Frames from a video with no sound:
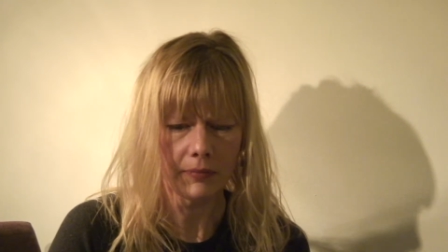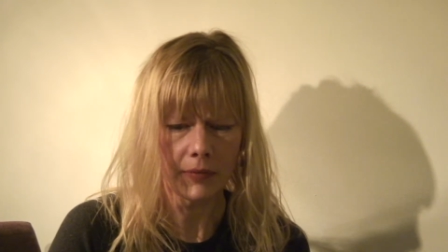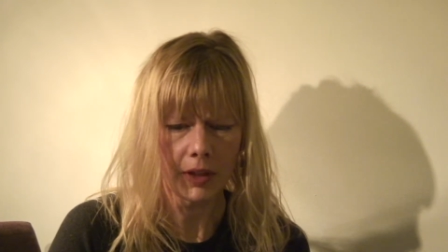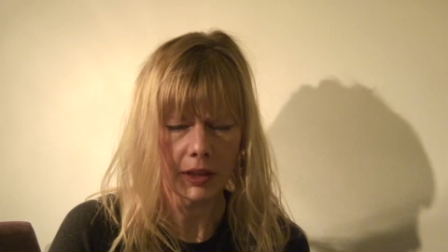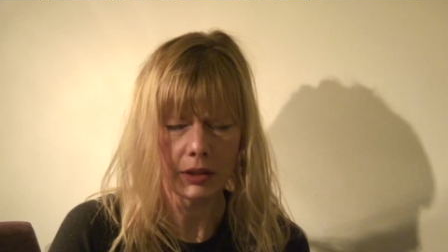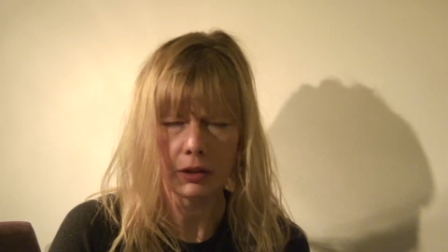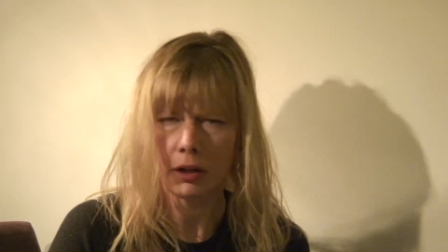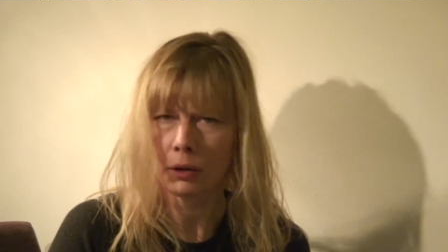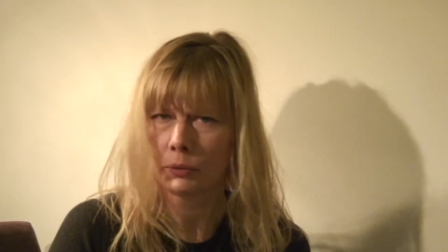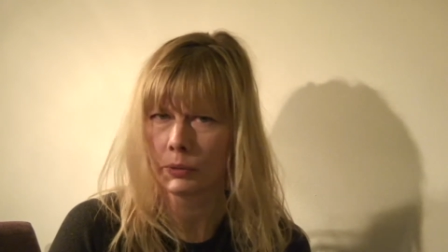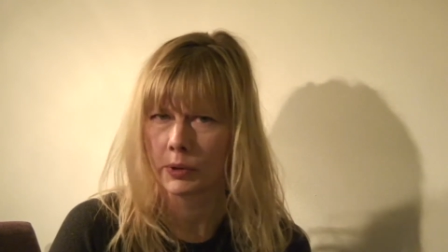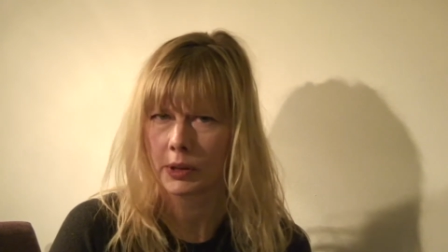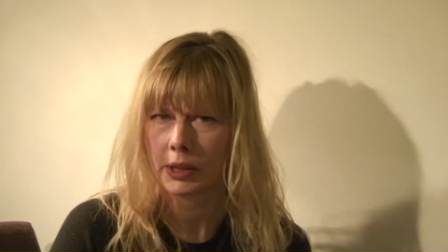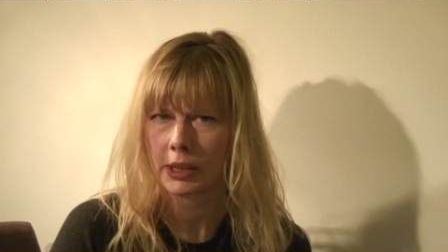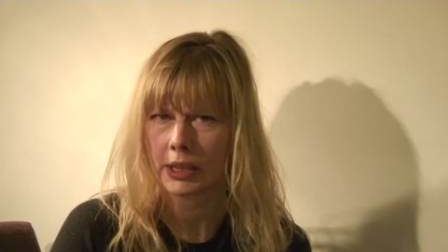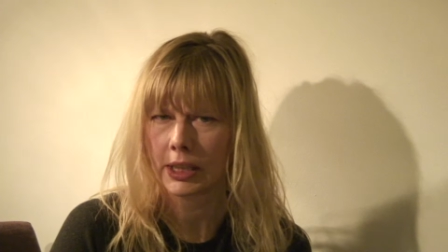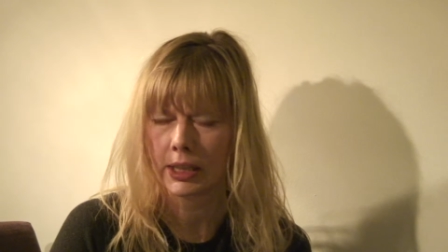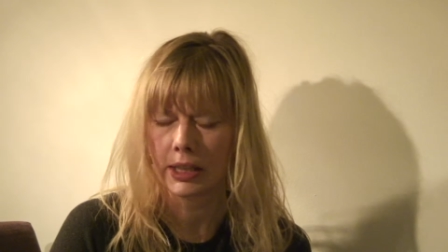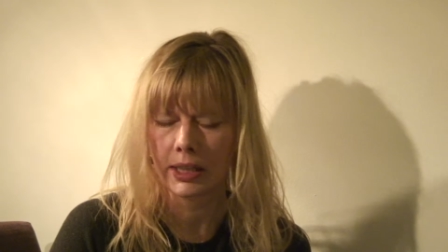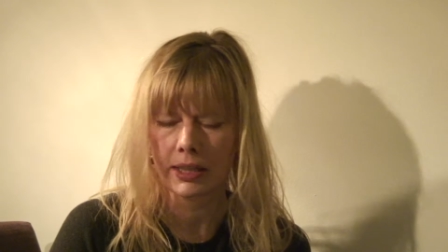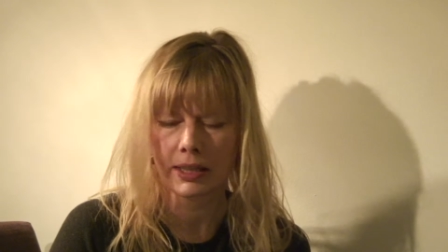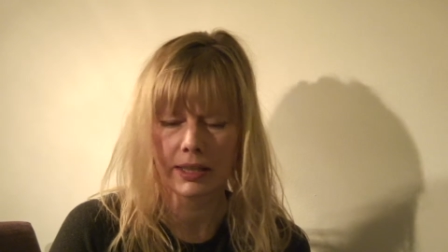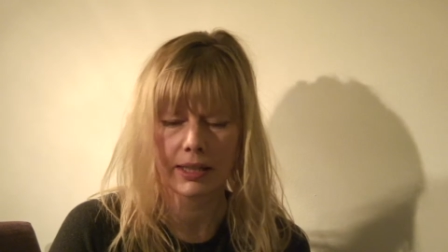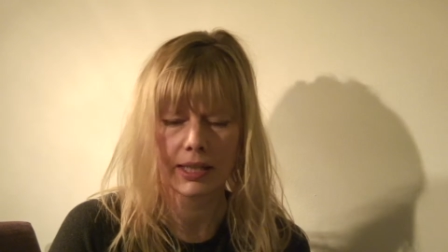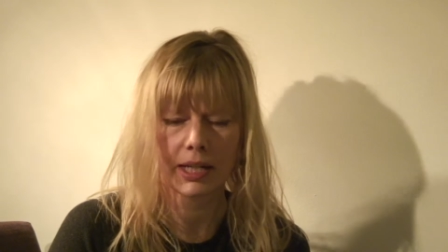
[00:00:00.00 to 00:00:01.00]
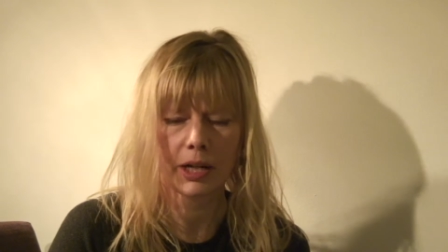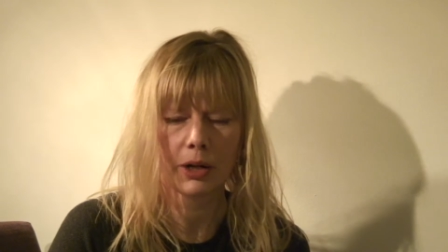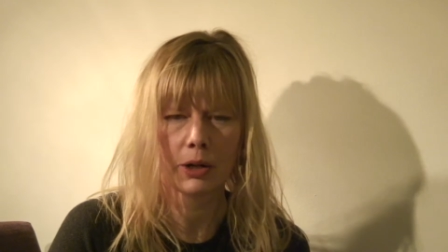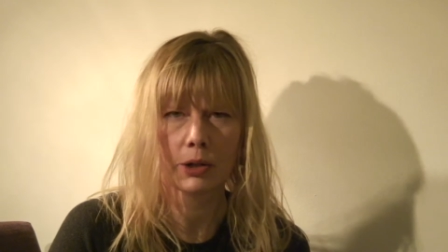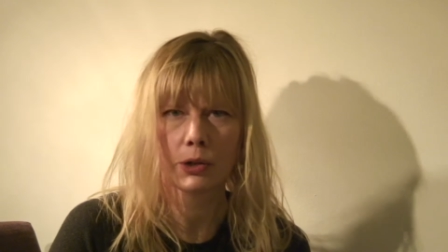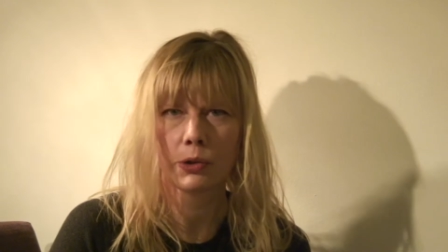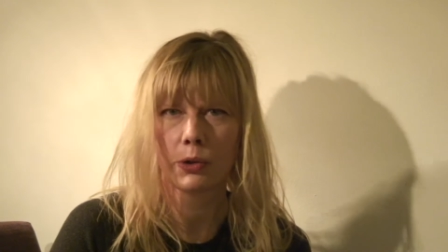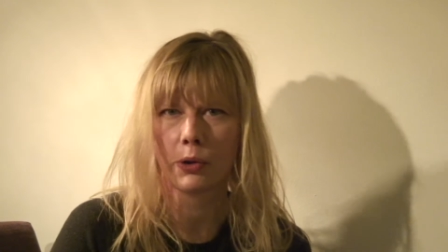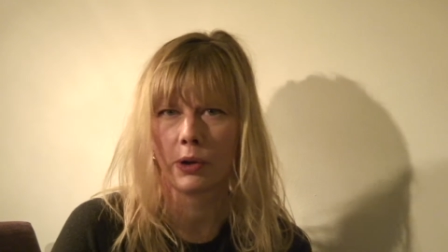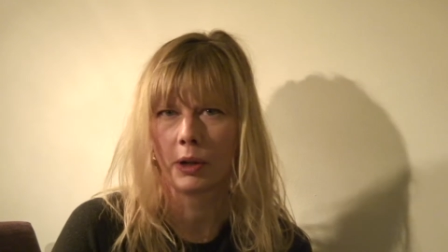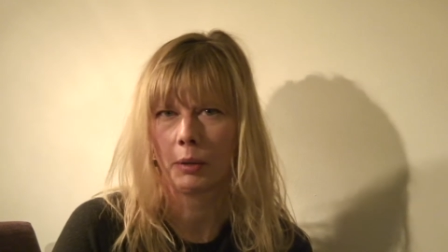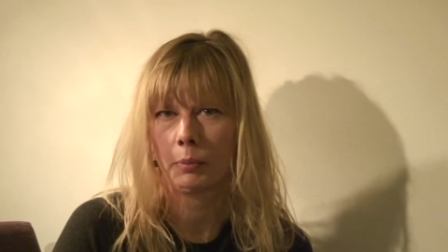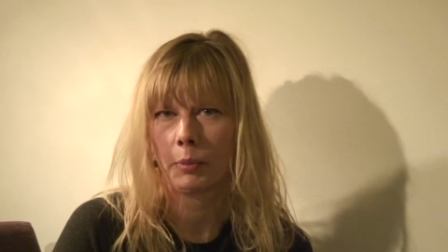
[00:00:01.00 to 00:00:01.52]
not really in its
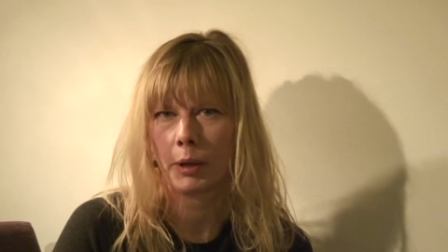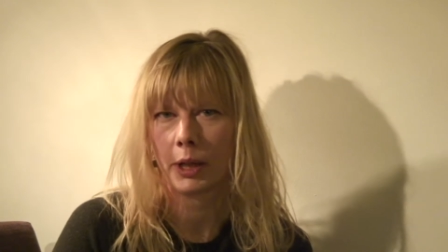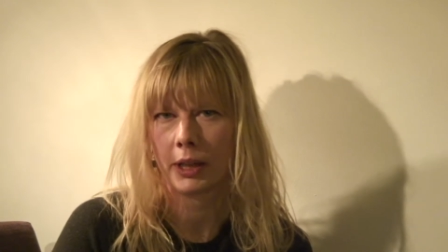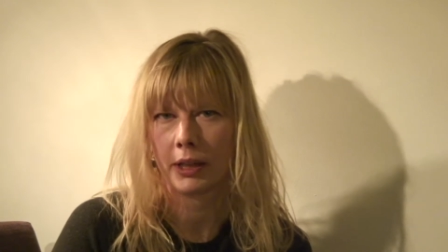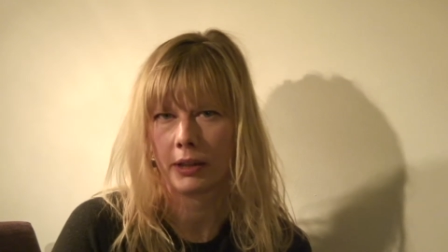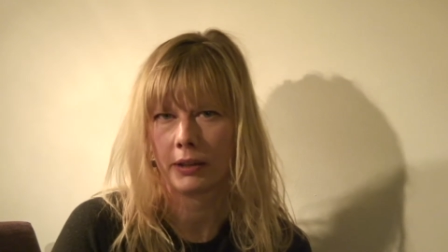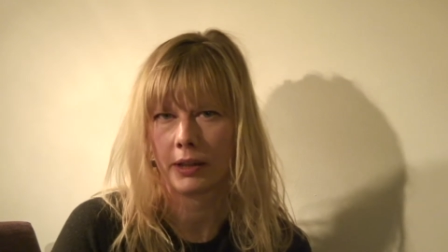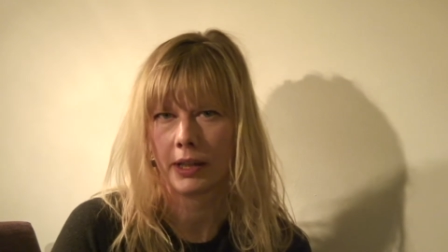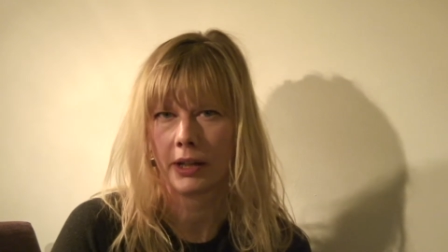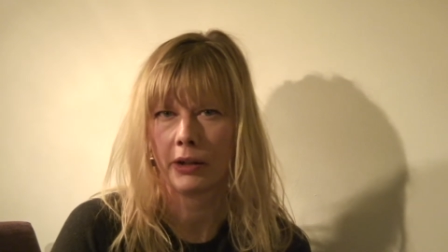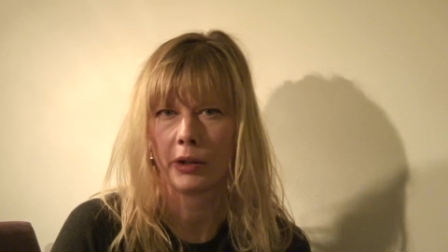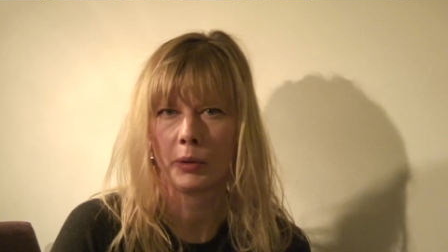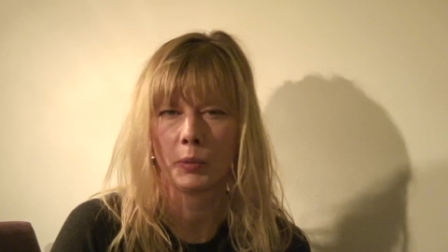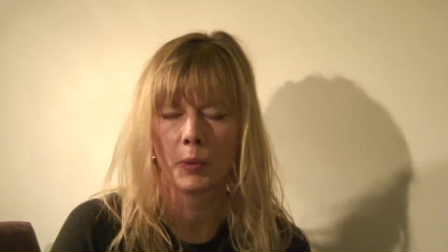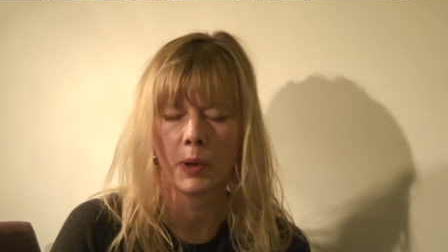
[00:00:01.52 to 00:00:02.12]
territory, but there he